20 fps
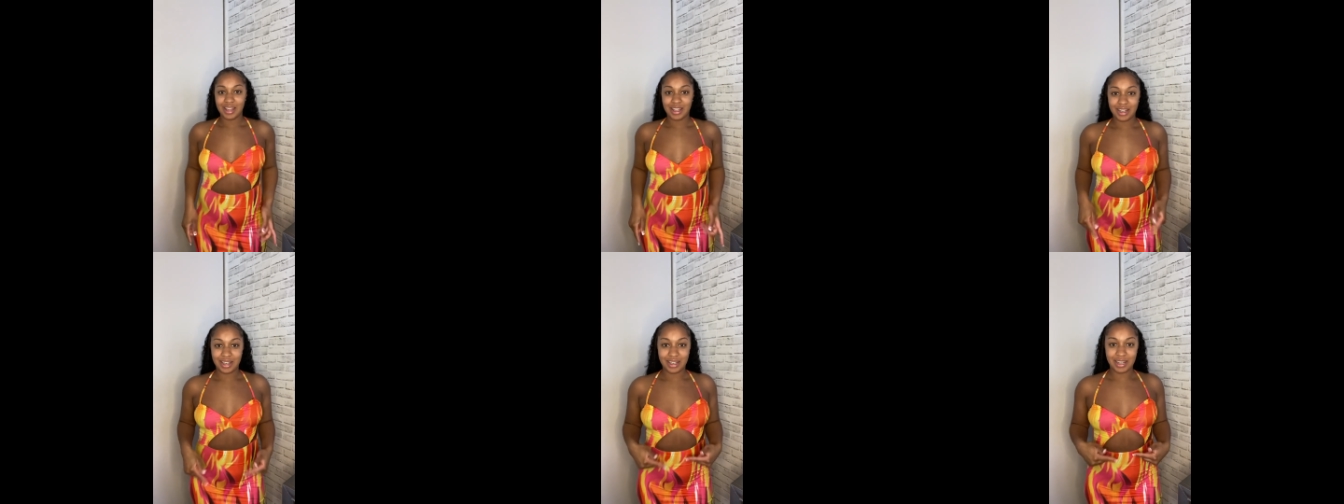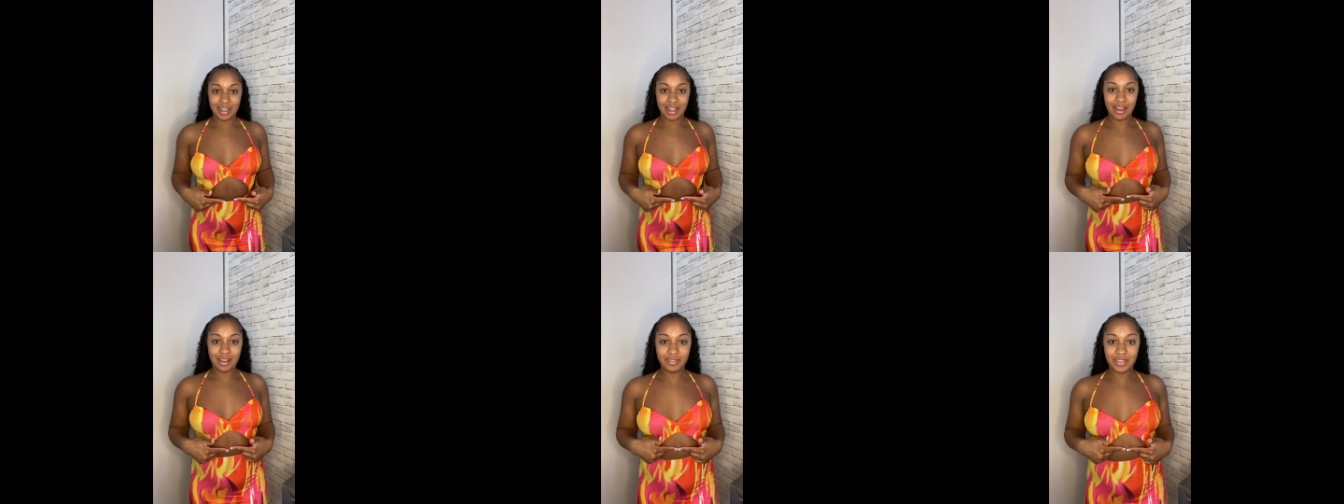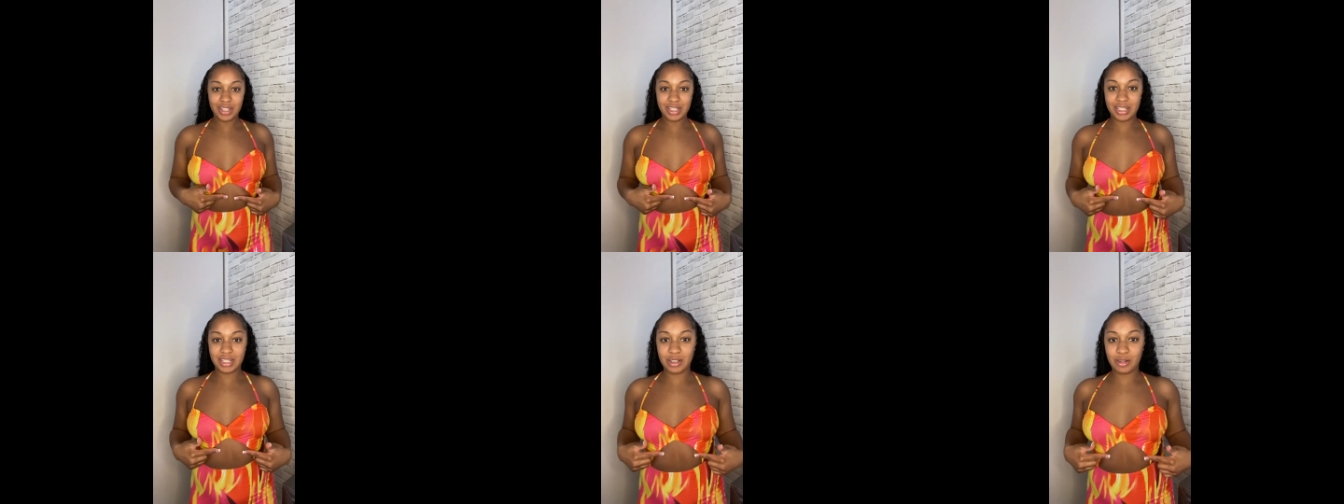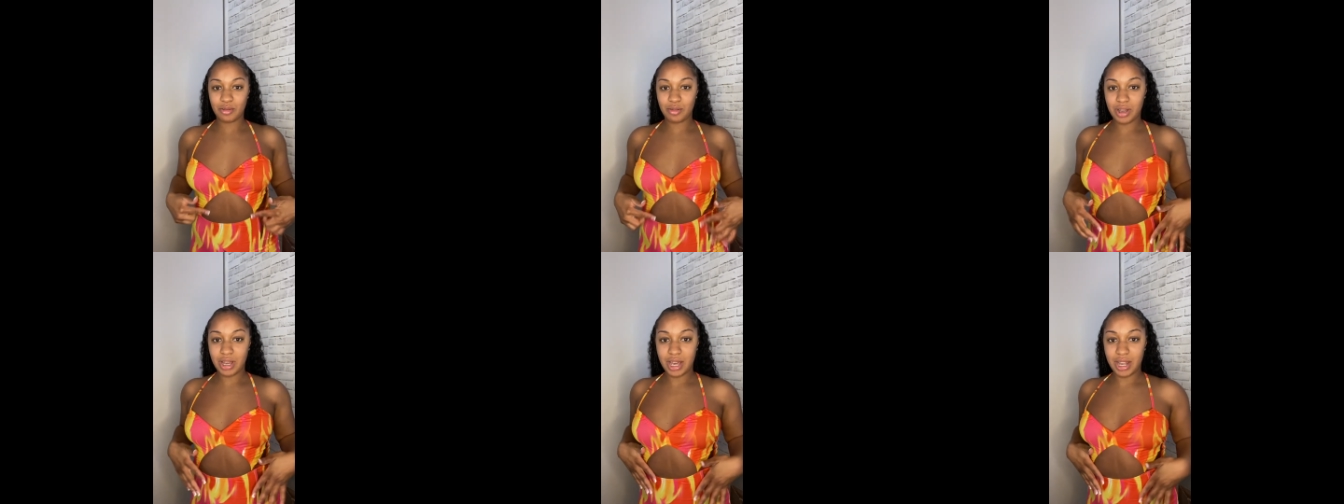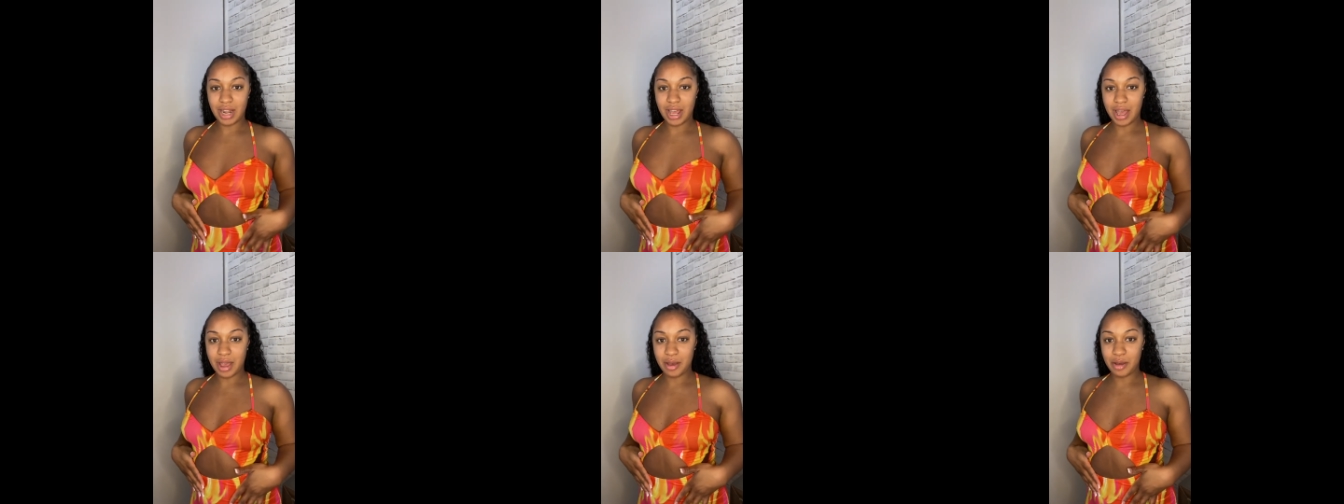Love this little
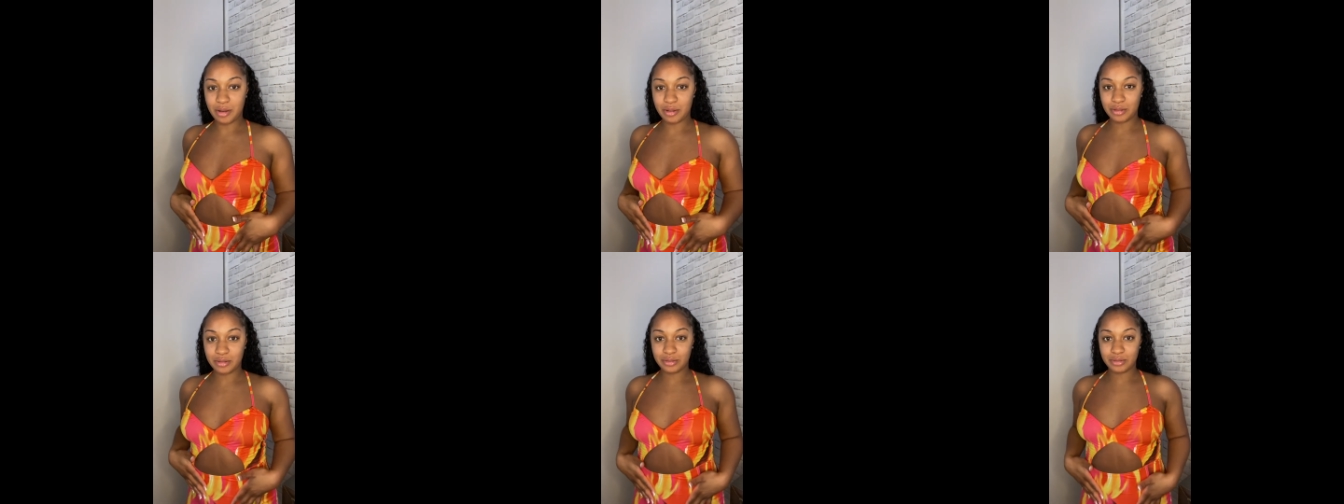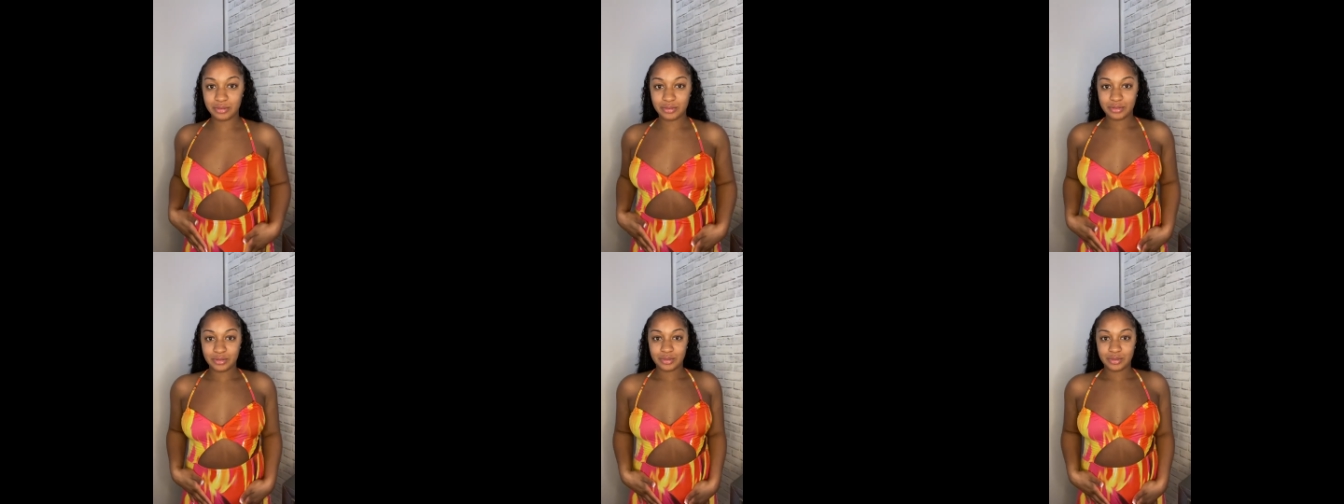cutout.